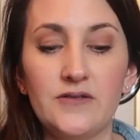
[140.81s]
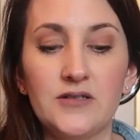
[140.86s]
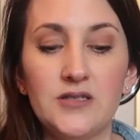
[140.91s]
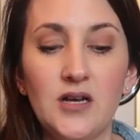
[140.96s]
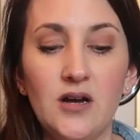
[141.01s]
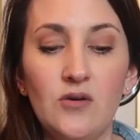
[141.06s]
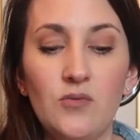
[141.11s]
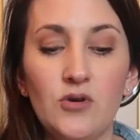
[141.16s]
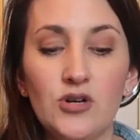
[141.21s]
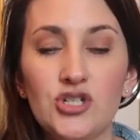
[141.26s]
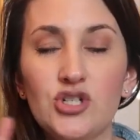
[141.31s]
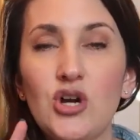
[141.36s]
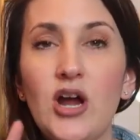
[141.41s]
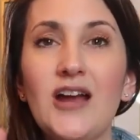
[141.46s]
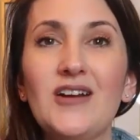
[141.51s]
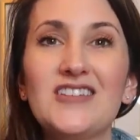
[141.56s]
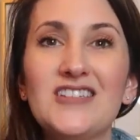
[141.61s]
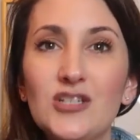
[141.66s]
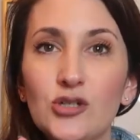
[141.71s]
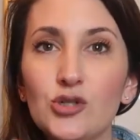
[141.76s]
So we're
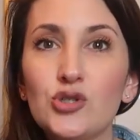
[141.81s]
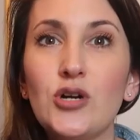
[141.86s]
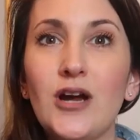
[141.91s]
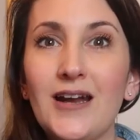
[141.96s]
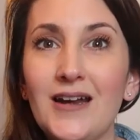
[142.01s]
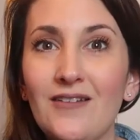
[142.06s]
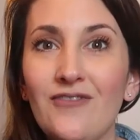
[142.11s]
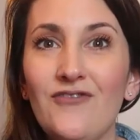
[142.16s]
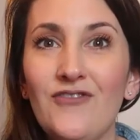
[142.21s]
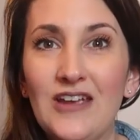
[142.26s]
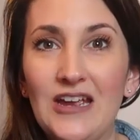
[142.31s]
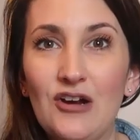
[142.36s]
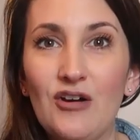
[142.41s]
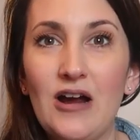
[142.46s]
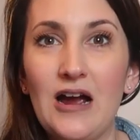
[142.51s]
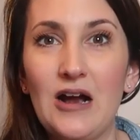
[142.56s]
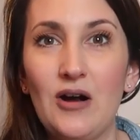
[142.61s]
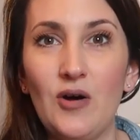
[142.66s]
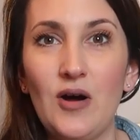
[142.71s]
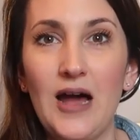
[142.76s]
still trying to figure
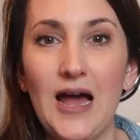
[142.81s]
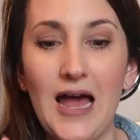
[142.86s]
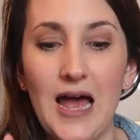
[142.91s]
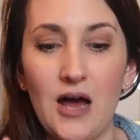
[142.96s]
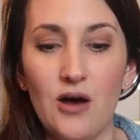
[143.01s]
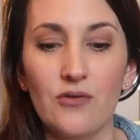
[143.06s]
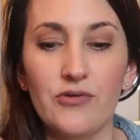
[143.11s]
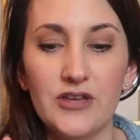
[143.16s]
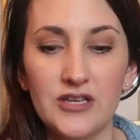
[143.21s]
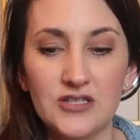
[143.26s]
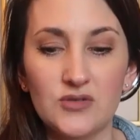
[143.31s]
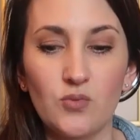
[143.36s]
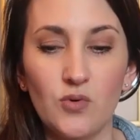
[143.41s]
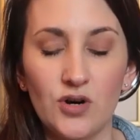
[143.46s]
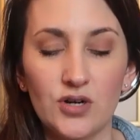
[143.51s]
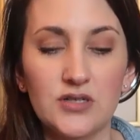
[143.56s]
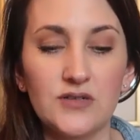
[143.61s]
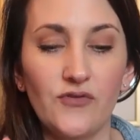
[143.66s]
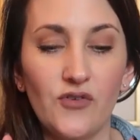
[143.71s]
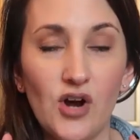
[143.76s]
out how this
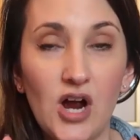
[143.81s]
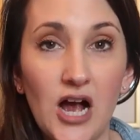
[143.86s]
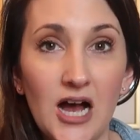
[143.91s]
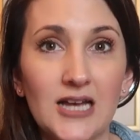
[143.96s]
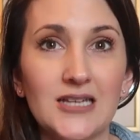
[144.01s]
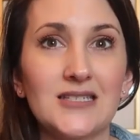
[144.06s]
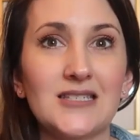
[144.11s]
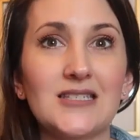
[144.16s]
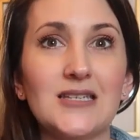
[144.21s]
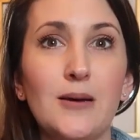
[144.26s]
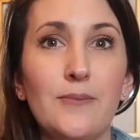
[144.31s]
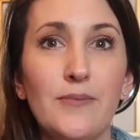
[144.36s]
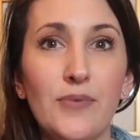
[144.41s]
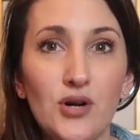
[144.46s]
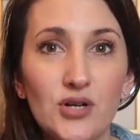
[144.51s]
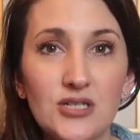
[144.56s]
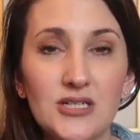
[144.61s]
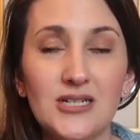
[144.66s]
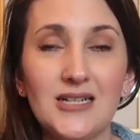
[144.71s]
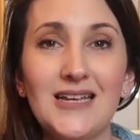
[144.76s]
works for us
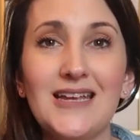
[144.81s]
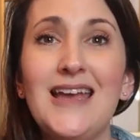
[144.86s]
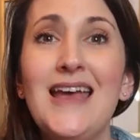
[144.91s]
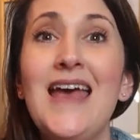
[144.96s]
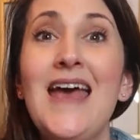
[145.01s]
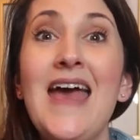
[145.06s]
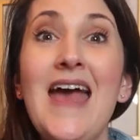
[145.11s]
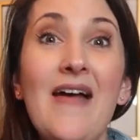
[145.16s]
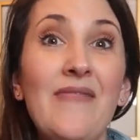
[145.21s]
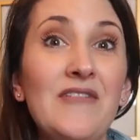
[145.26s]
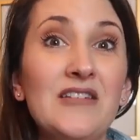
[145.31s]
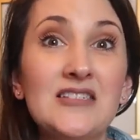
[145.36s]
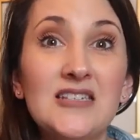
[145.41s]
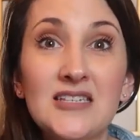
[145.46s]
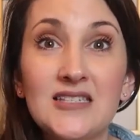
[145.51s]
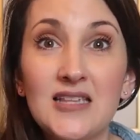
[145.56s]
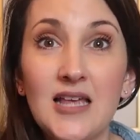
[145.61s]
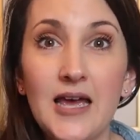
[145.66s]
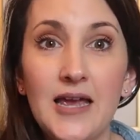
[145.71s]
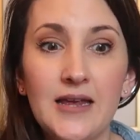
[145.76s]
personally, and this
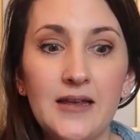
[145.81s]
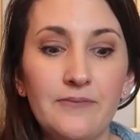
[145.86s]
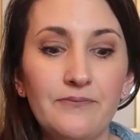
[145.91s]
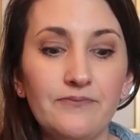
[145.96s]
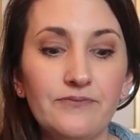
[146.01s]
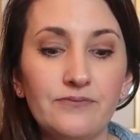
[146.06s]
is like